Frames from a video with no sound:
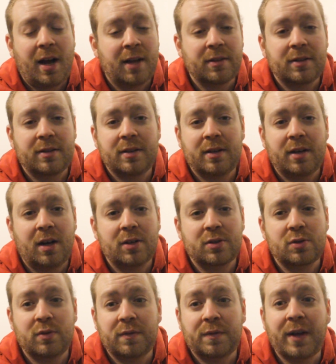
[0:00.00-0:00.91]
other than
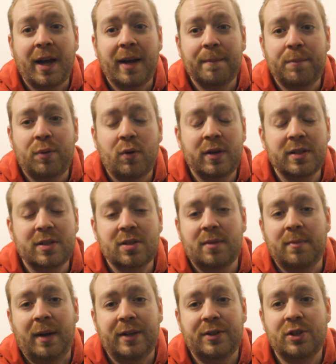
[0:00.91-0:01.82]
Arsenal, have gained points
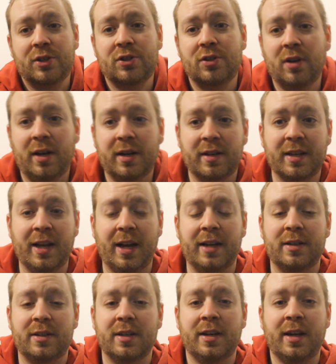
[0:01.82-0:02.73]
on Manchester United and
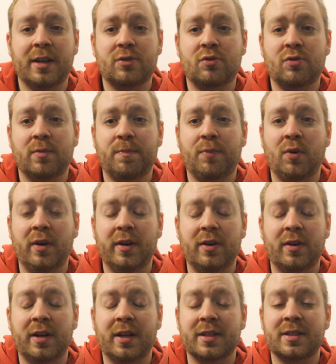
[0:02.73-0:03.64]
gained an extra
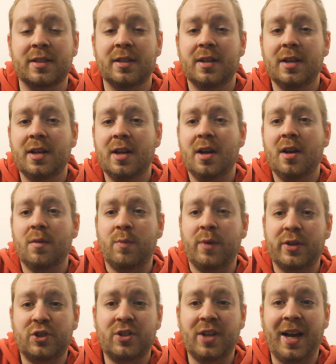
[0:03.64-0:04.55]
point on us,
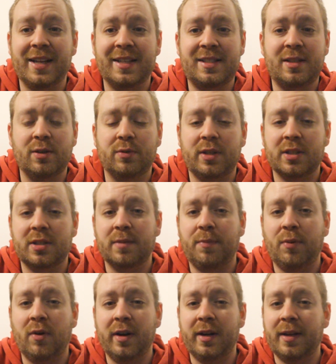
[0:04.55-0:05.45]
which that is still
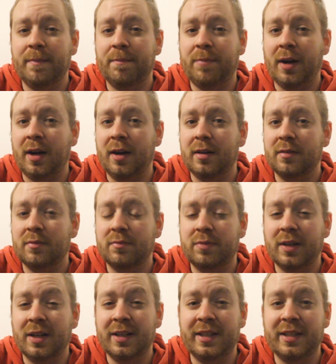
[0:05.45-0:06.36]
disappointing. But
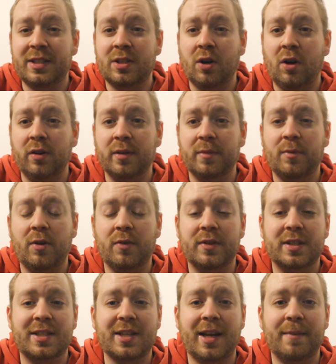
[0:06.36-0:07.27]
at least Tottenham are
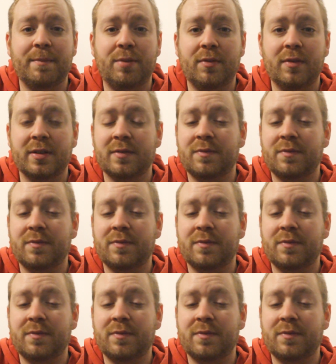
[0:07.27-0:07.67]
on the same,